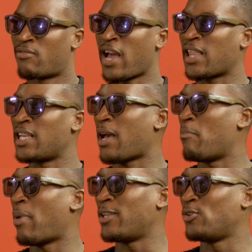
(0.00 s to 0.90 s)
reckless
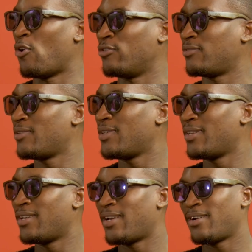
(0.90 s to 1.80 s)
abandon.
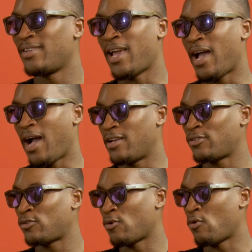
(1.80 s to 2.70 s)
Yeah,
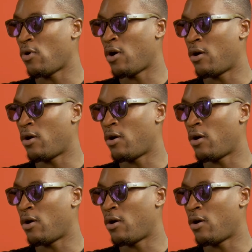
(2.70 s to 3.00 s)
so